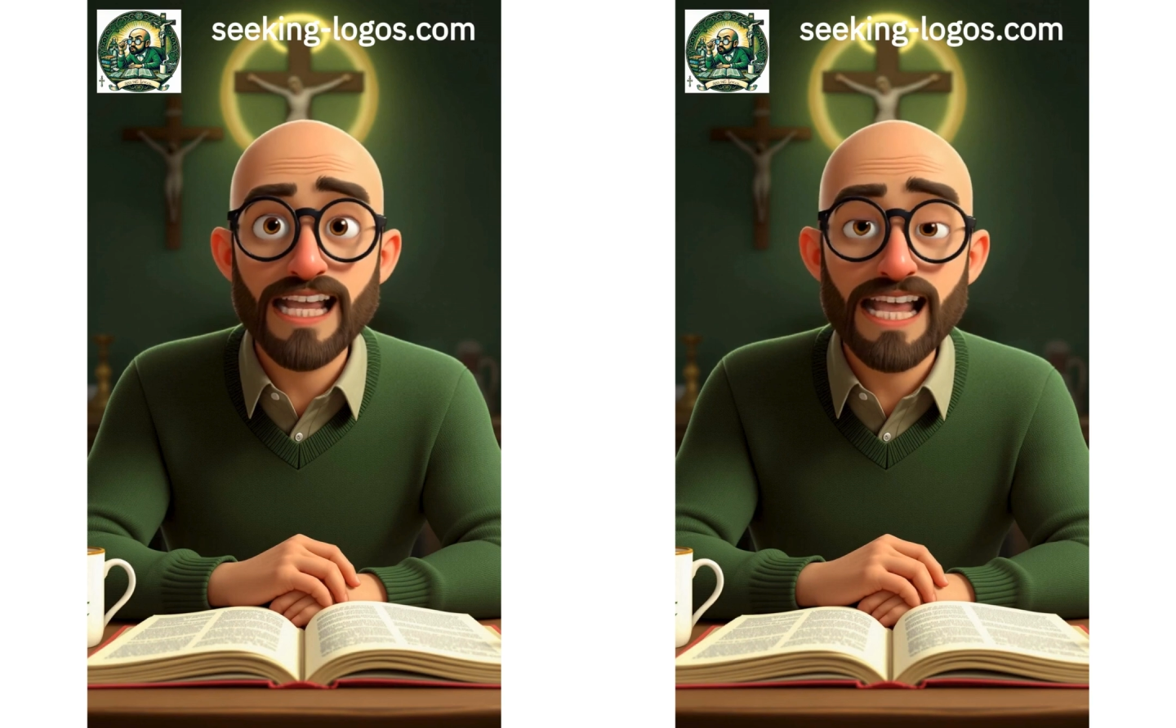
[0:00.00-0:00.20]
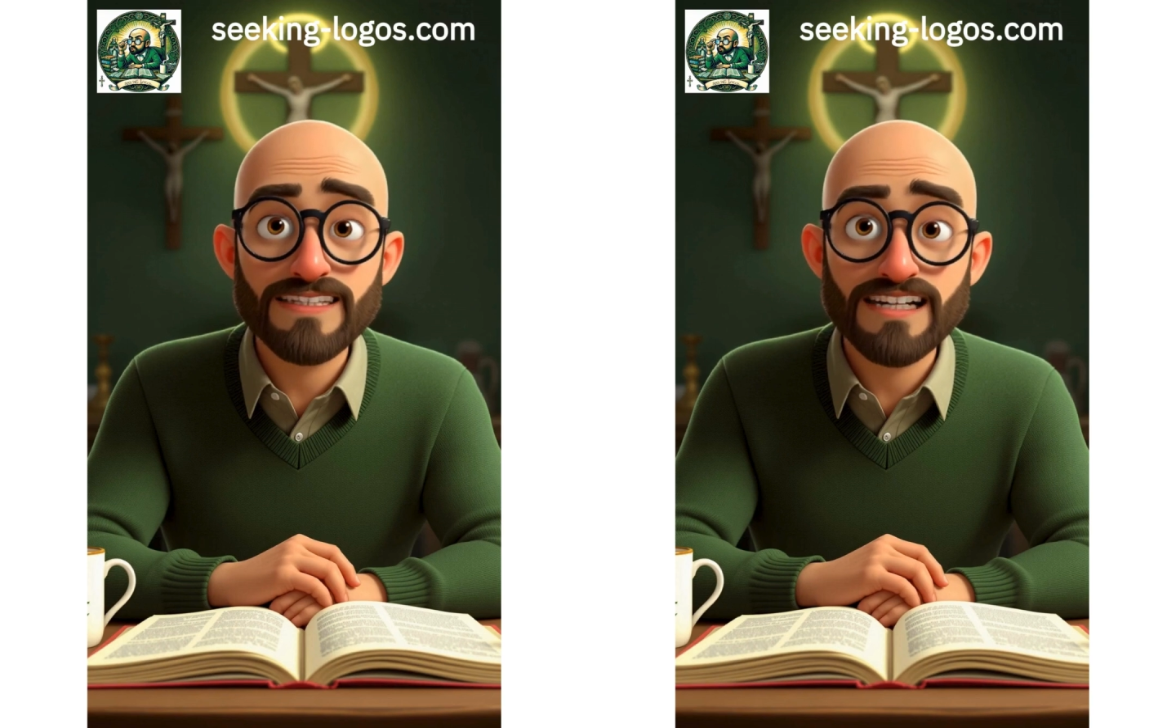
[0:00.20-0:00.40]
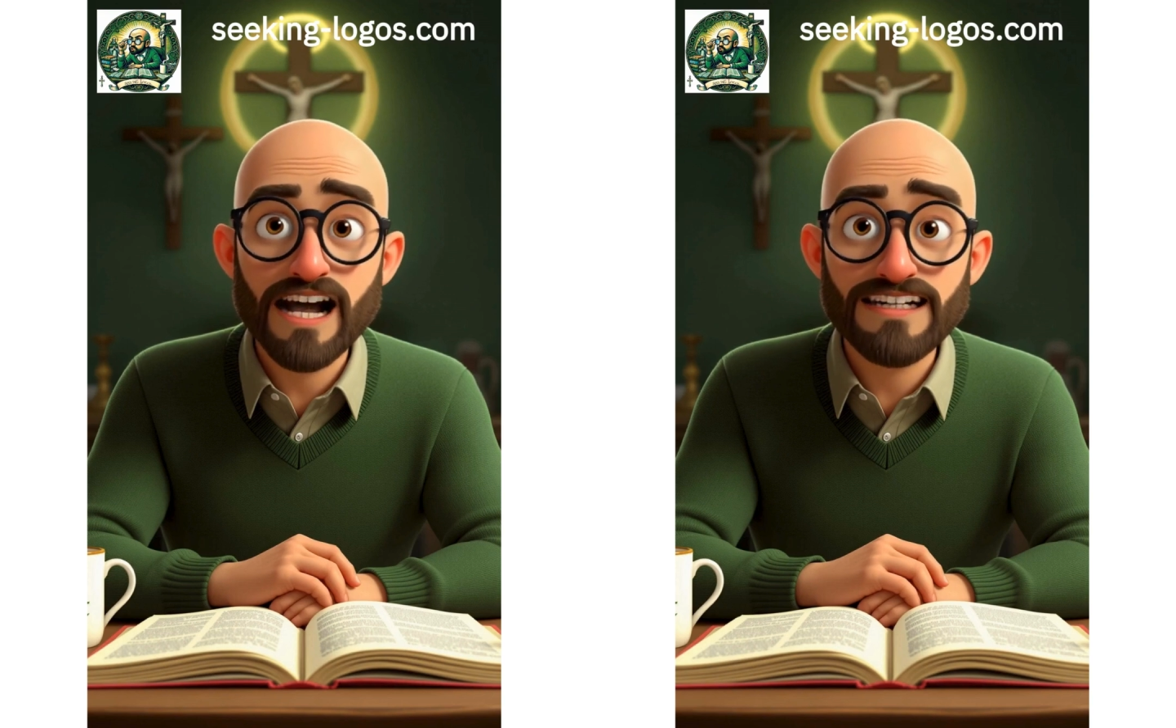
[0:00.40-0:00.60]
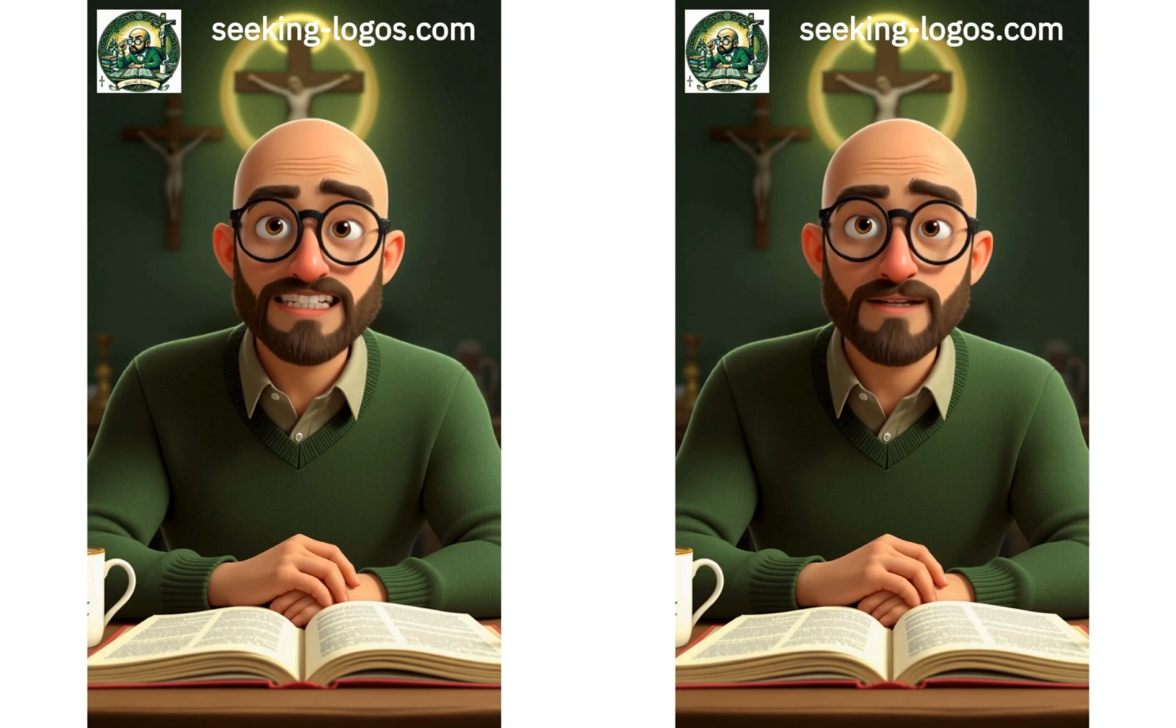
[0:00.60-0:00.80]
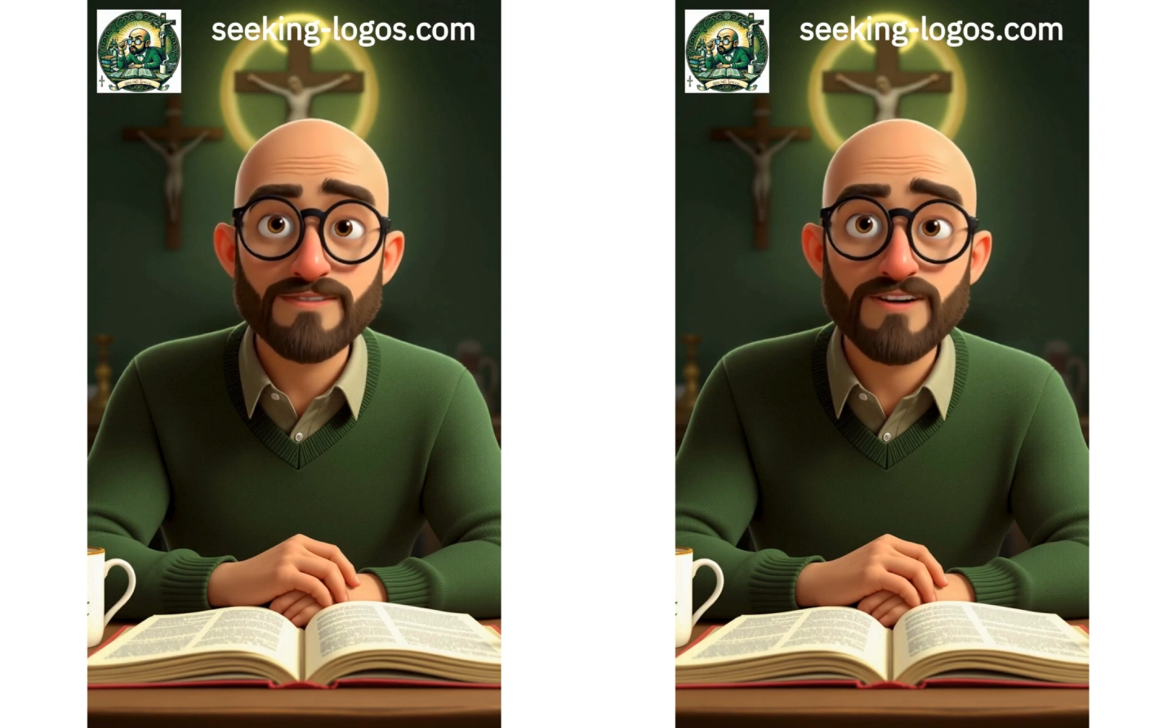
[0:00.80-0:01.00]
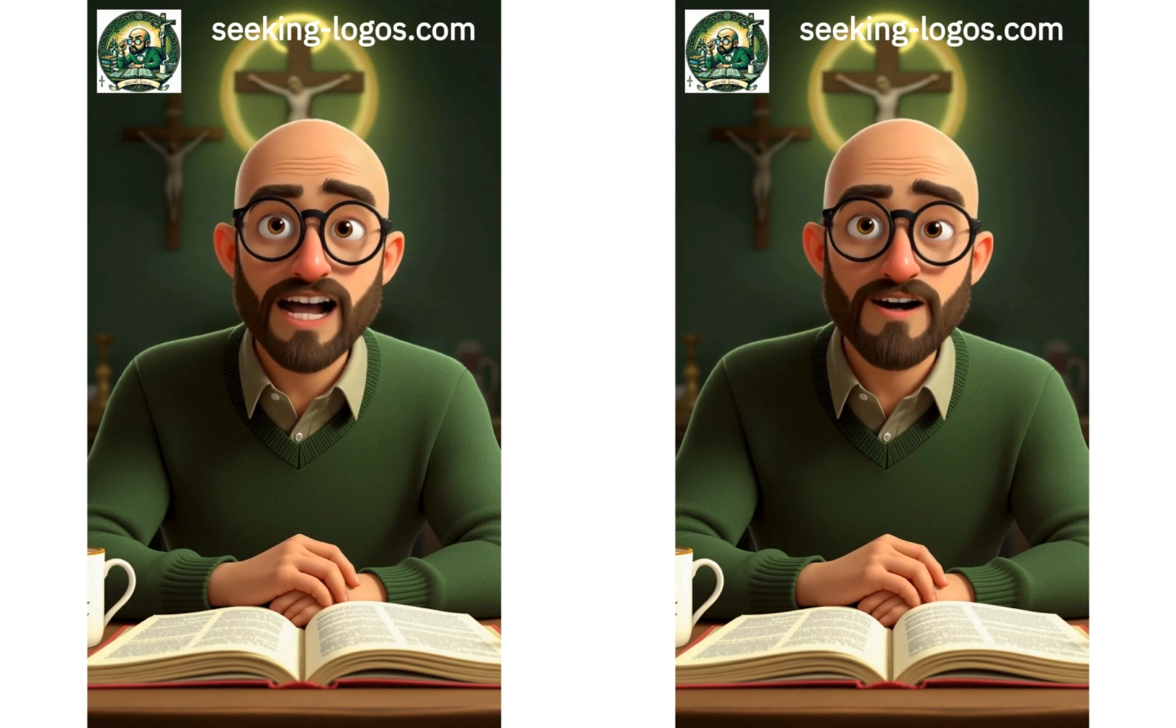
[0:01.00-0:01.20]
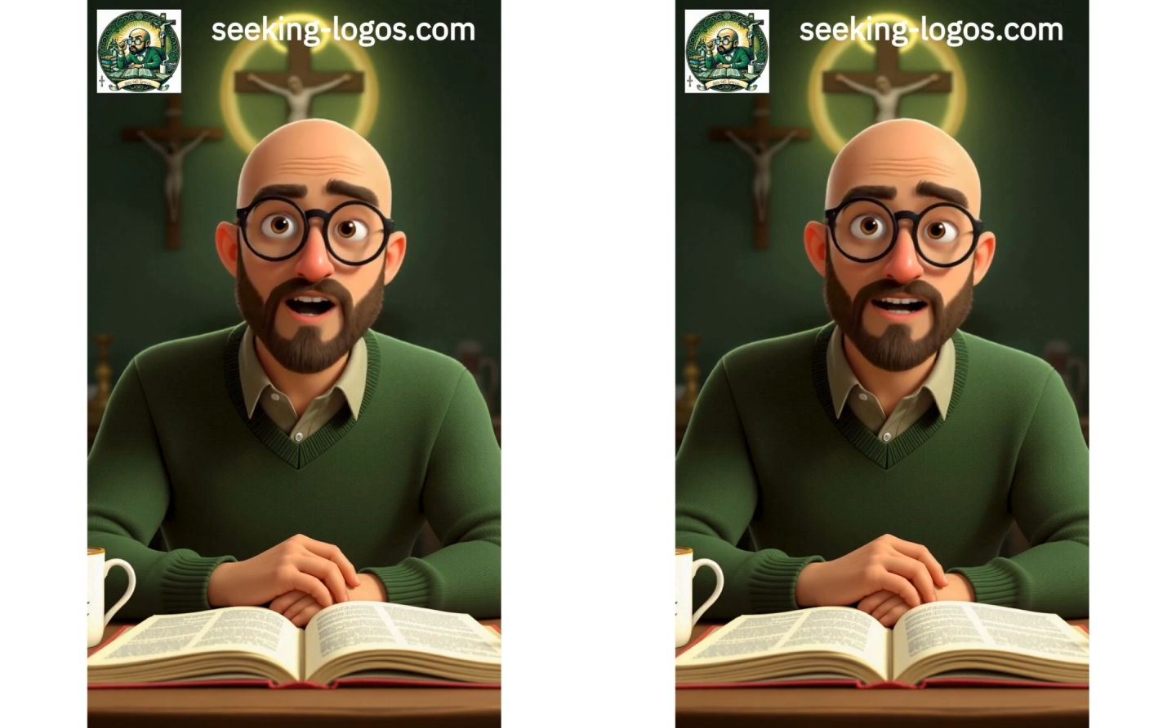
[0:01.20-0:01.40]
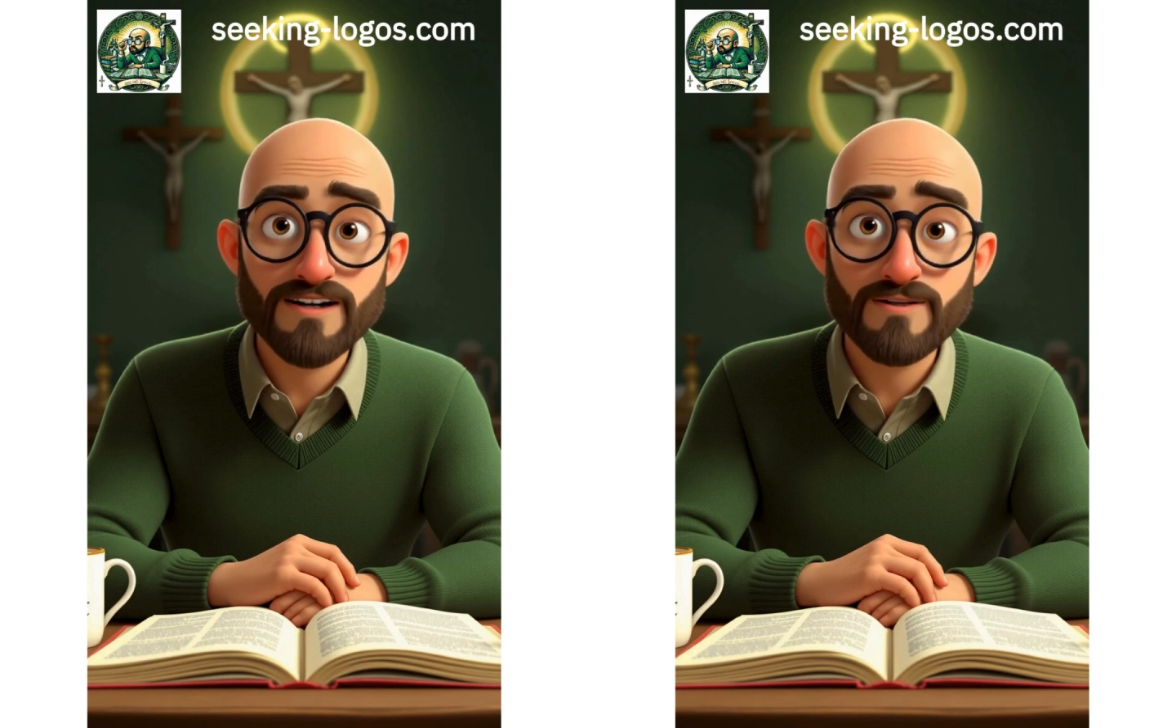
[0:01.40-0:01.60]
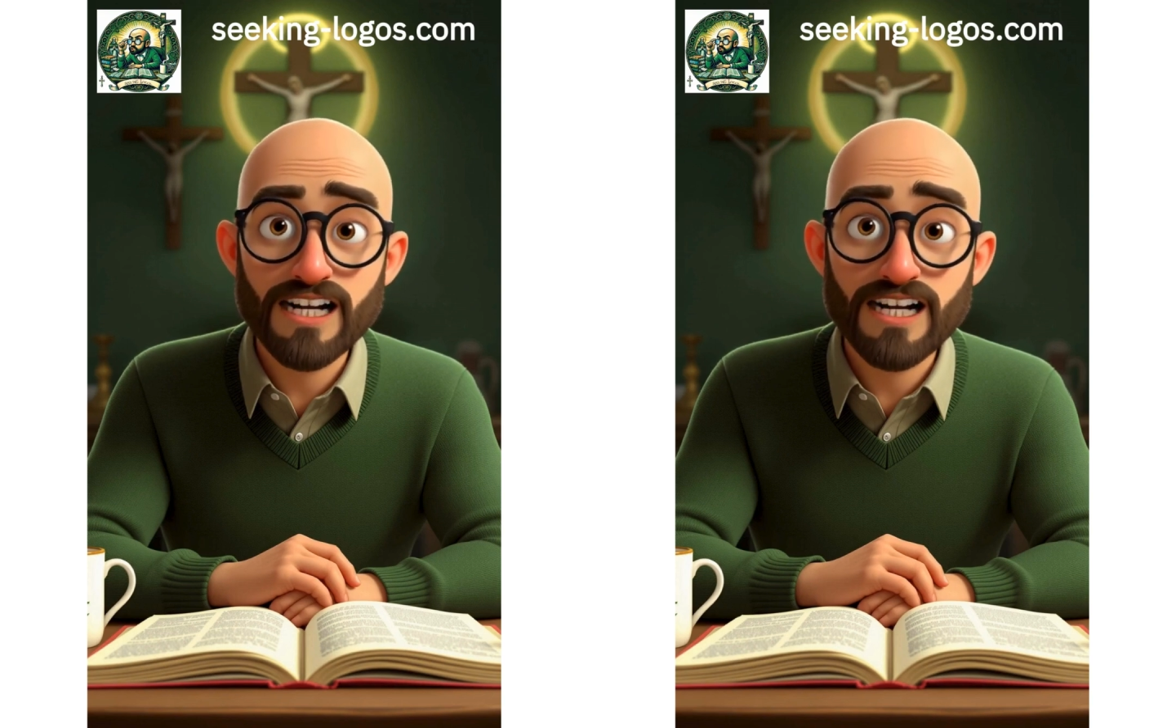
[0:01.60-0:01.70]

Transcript: and the concept of hierarchical